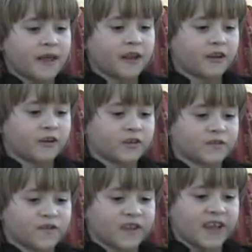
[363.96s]
That
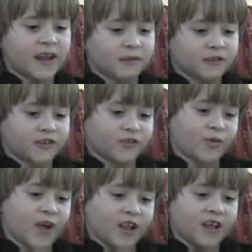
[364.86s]
goes for the animals as
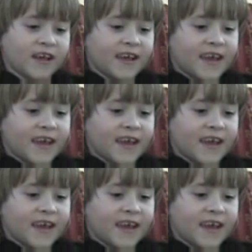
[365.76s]
well